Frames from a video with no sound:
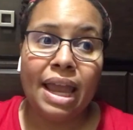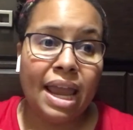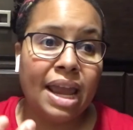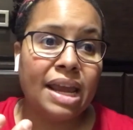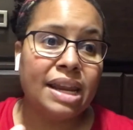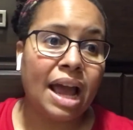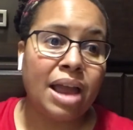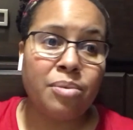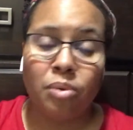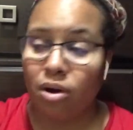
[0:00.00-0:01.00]
and
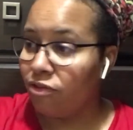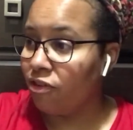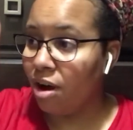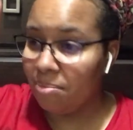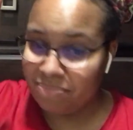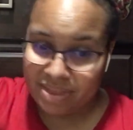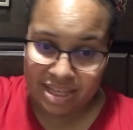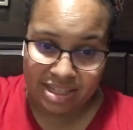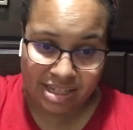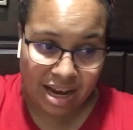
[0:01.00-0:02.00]
I work from
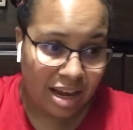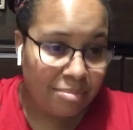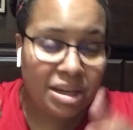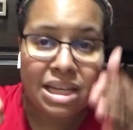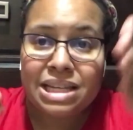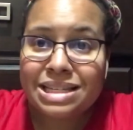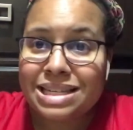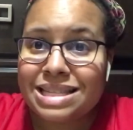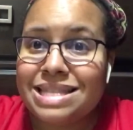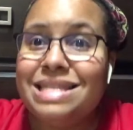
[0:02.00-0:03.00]
this time
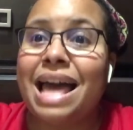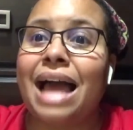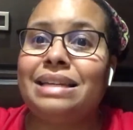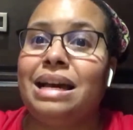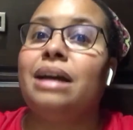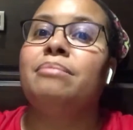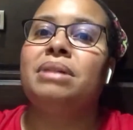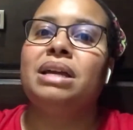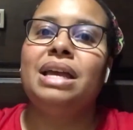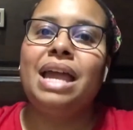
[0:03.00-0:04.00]
to that time,
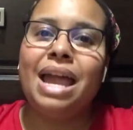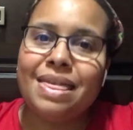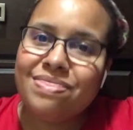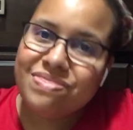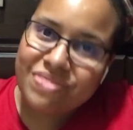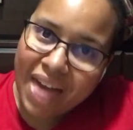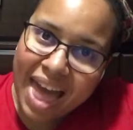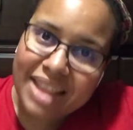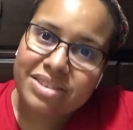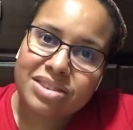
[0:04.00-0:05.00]
and
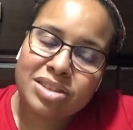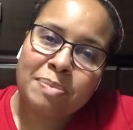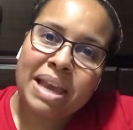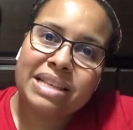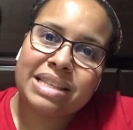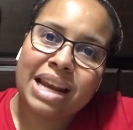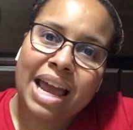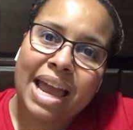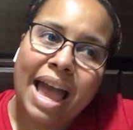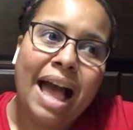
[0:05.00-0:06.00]
that's the space that
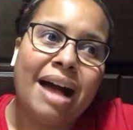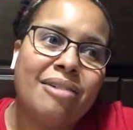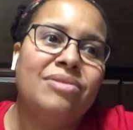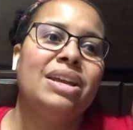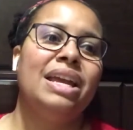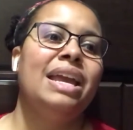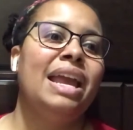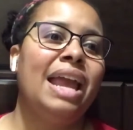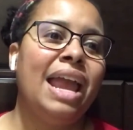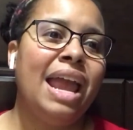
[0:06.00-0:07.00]
I have.
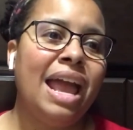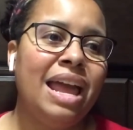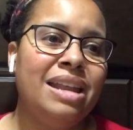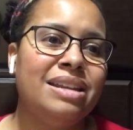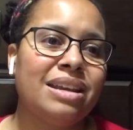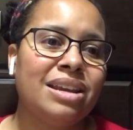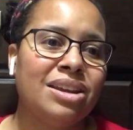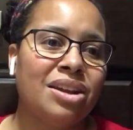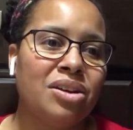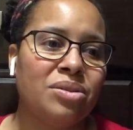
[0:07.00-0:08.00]
And
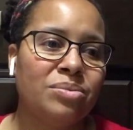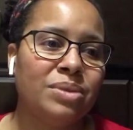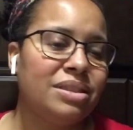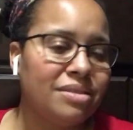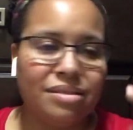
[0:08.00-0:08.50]
with